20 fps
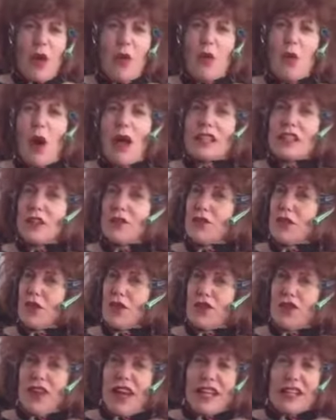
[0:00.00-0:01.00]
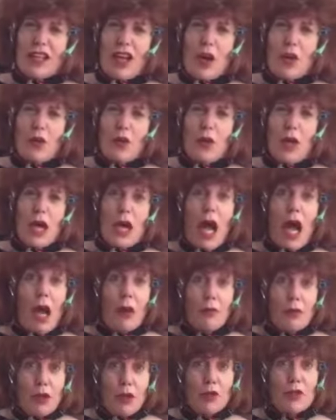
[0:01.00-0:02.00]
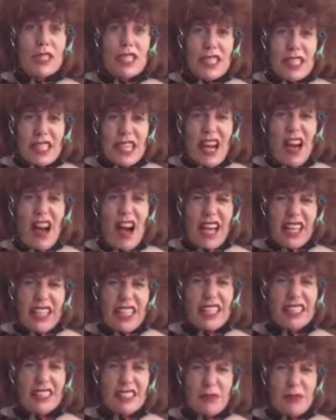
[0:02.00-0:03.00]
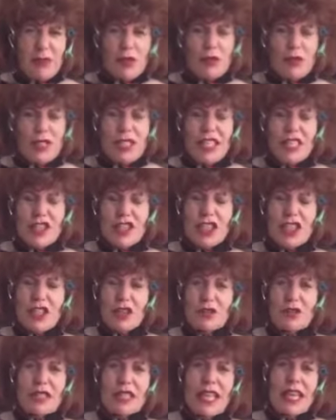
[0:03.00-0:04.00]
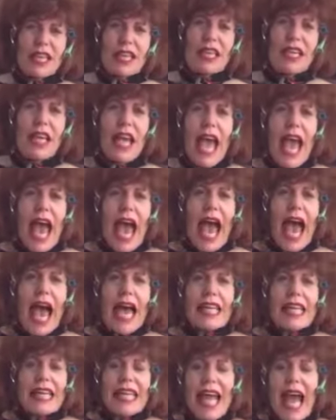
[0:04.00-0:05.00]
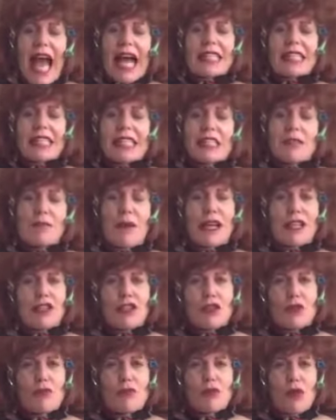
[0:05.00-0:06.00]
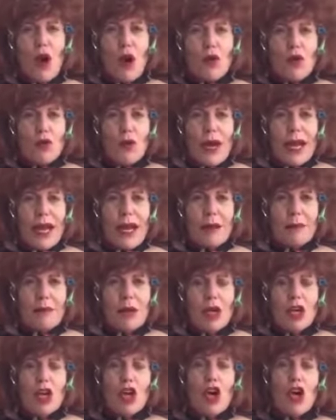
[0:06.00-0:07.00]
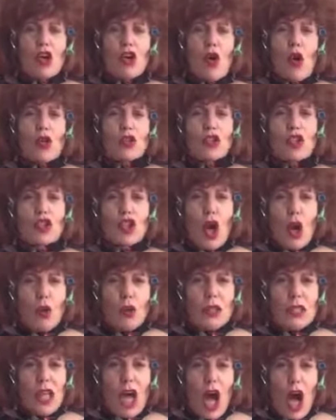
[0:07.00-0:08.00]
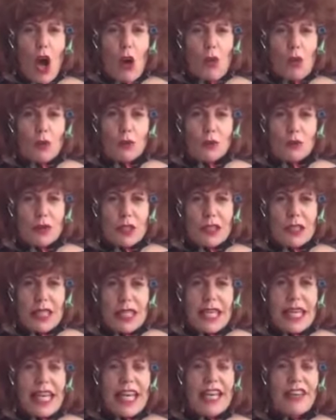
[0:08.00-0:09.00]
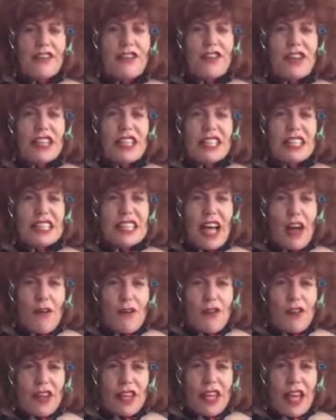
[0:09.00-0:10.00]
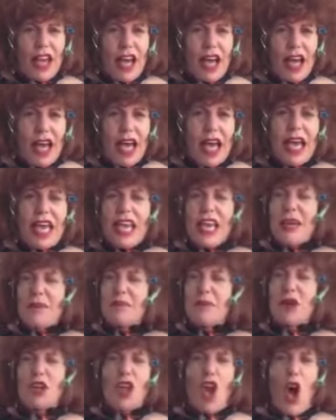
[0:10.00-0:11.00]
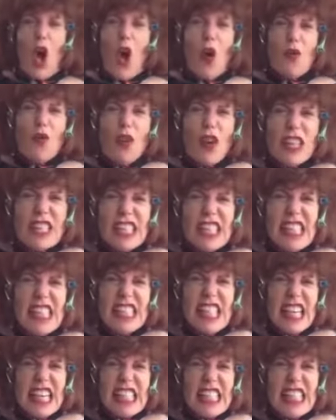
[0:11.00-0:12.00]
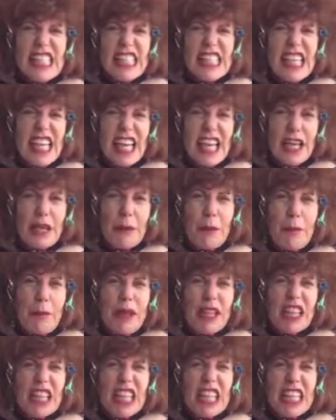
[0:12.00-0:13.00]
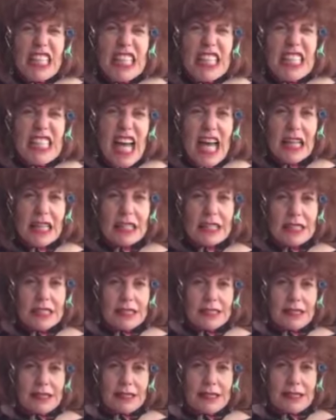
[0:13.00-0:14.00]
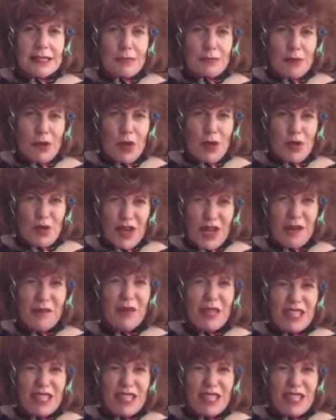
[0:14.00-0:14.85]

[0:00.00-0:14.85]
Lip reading: wonderful fellow, a music guy. He's a musician, you see. And he has a special program called Soul Homes in Philadelphia. He put over $16 million into this program.